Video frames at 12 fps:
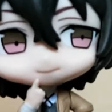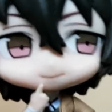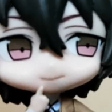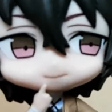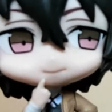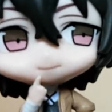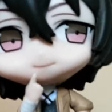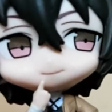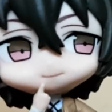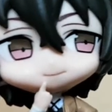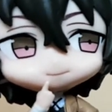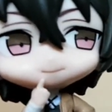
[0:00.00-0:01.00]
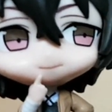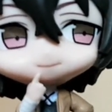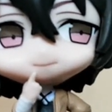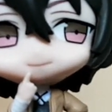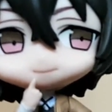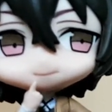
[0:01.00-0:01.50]
the
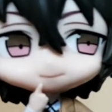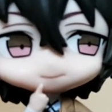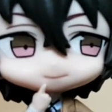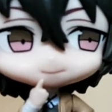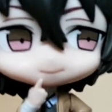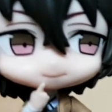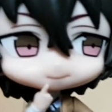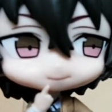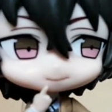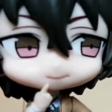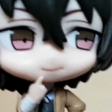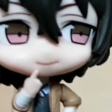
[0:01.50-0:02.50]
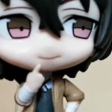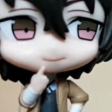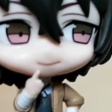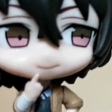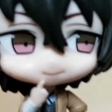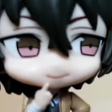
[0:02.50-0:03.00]
comic hubs,
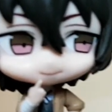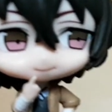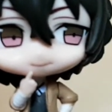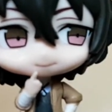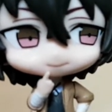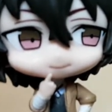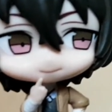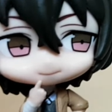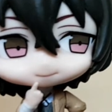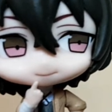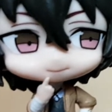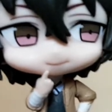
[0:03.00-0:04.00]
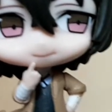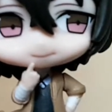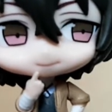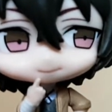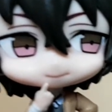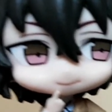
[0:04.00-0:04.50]
plural hubs,
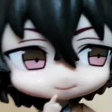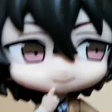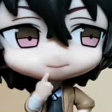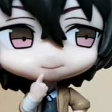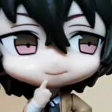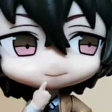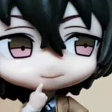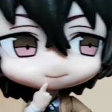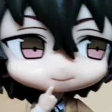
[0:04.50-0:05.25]
that have been